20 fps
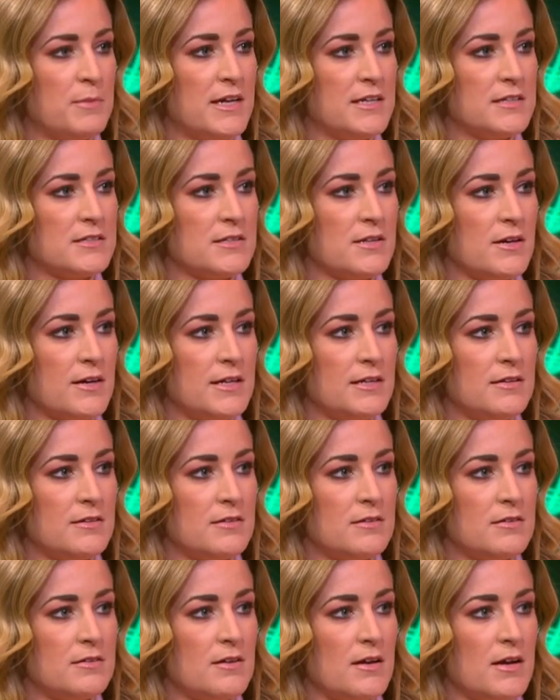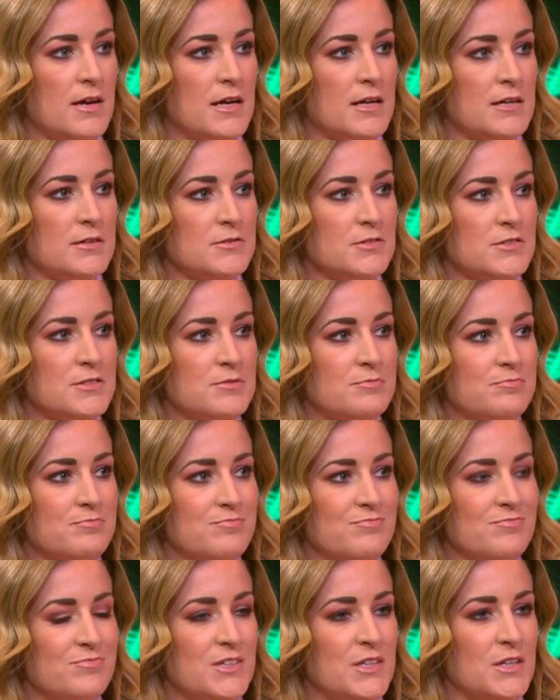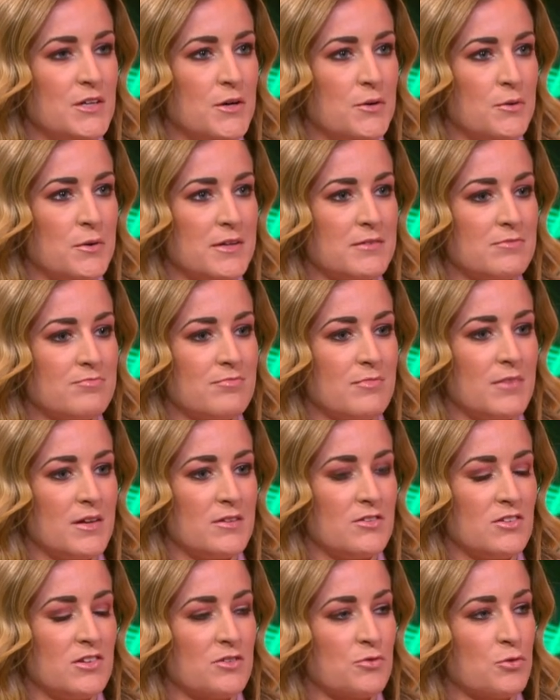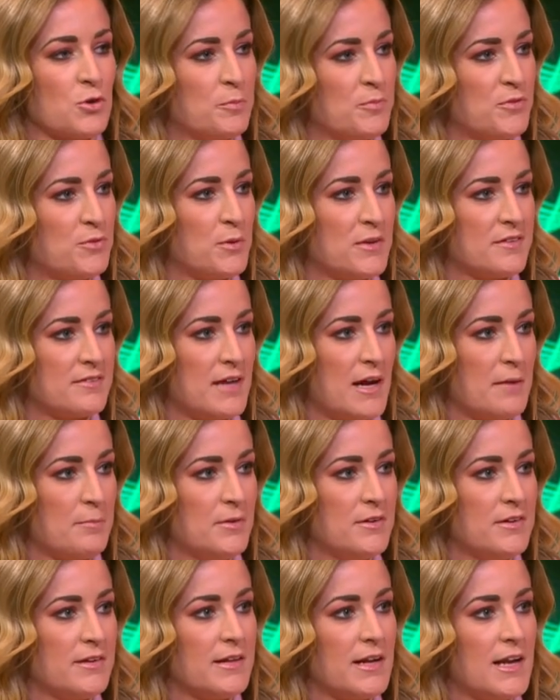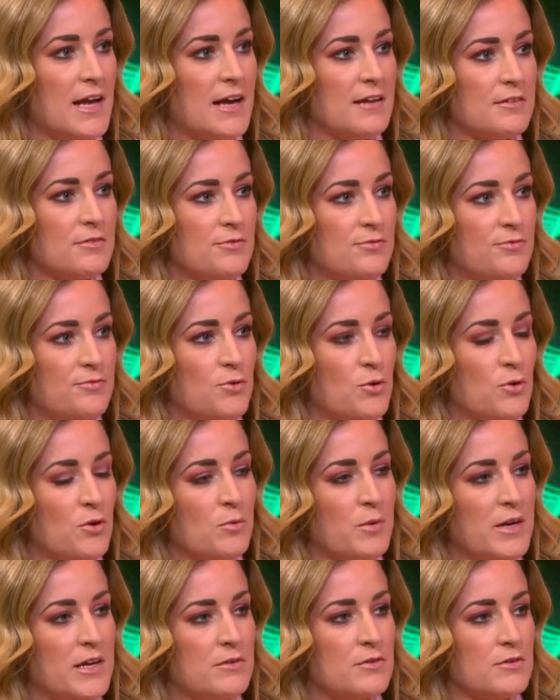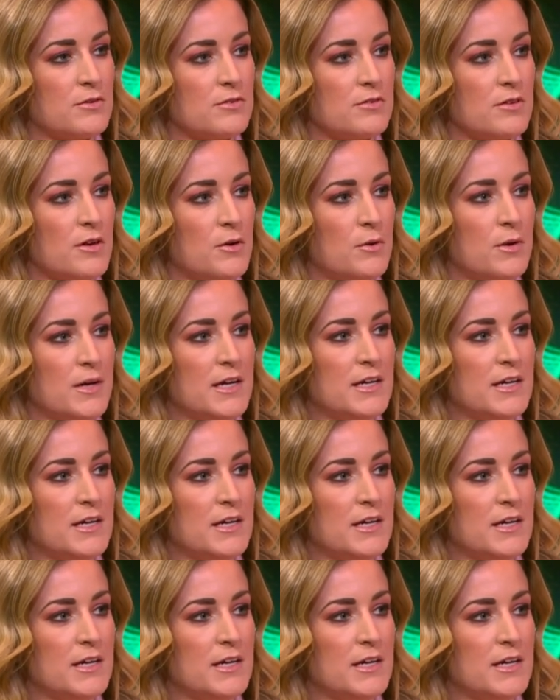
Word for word: made tonight and, you know, it, it disrupts what's happened in the last four weeks or so?